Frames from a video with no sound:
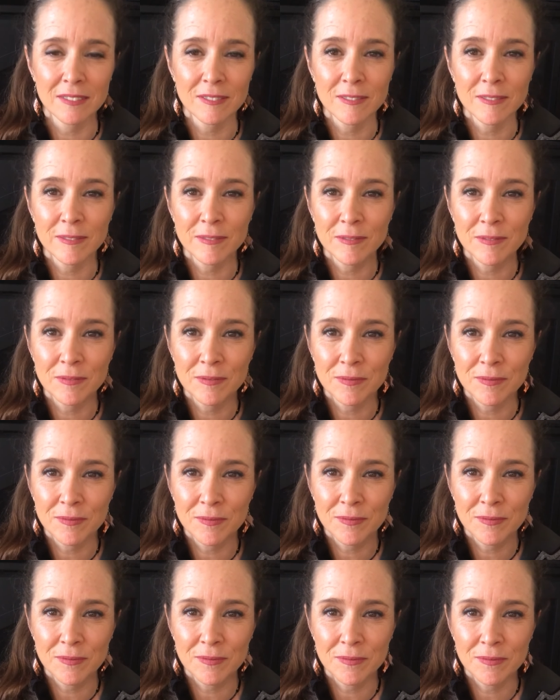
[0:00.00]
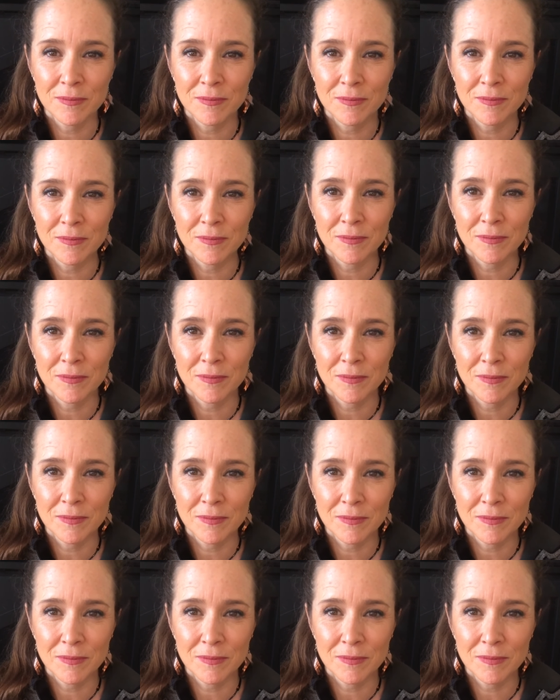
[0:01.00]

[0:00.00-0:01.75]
Nothing is said.